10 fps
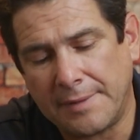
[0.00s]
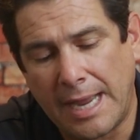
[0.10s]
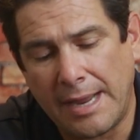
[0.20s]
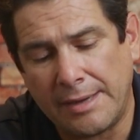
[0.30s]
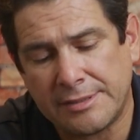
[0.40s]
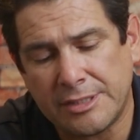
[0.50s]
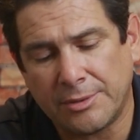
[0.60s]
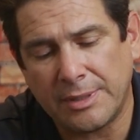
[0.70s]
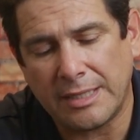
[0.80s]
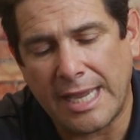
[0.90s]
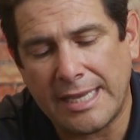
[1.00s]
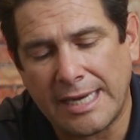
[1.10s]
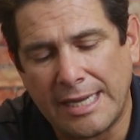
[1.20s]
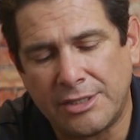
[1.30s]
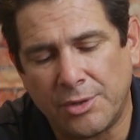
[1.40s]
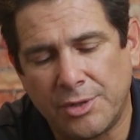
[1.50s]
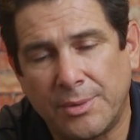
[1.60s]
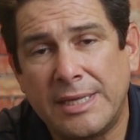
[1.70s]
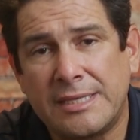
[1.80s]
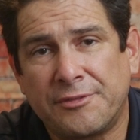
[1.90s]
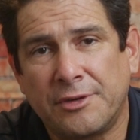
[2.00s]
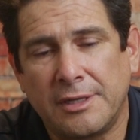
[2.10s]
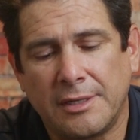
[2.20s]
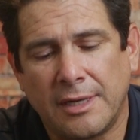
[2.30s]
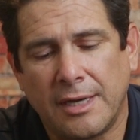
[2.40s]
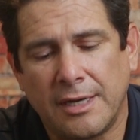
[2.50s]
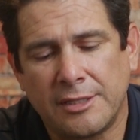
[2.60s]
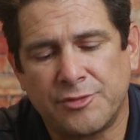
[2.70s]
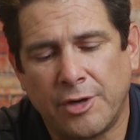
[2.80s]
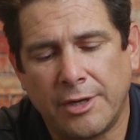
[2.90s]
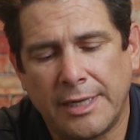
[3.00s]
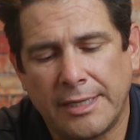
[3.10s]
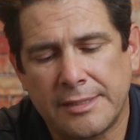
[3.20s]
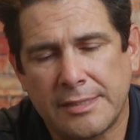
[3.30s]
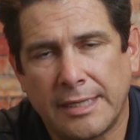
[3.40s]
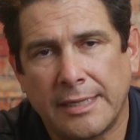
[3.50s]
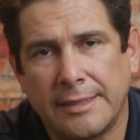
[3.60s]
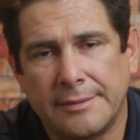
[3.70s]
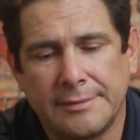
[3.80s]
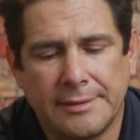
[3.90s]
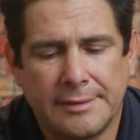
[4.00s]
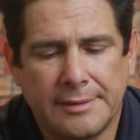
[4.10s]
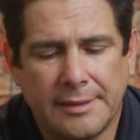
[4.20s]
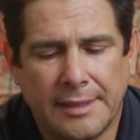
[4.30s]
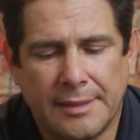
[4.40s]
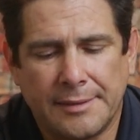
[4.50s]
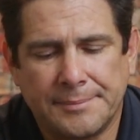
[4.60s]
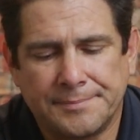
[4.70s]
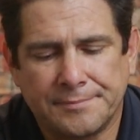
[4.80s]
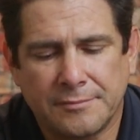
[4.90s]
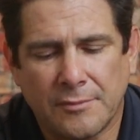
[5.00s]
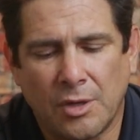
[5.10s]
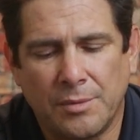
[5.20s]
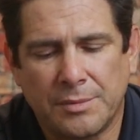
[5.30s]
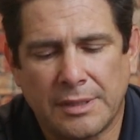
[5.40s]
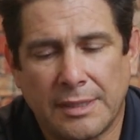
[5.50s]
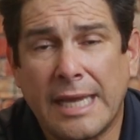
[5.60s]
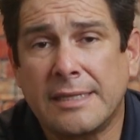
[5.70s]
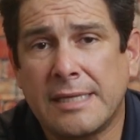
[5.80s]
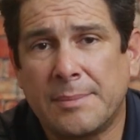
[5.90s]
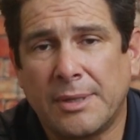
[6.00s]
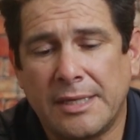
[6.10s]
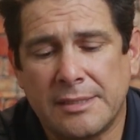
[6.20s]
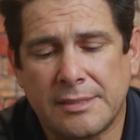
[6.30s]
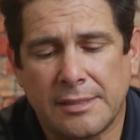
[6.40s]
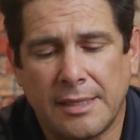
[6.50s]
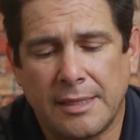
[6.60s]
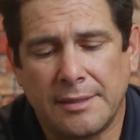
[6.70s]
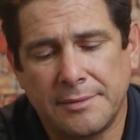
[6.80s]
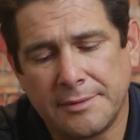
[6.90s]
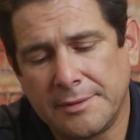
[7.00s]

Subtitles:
I still really like it. I don't know any different as far as like going with a Leica type lens to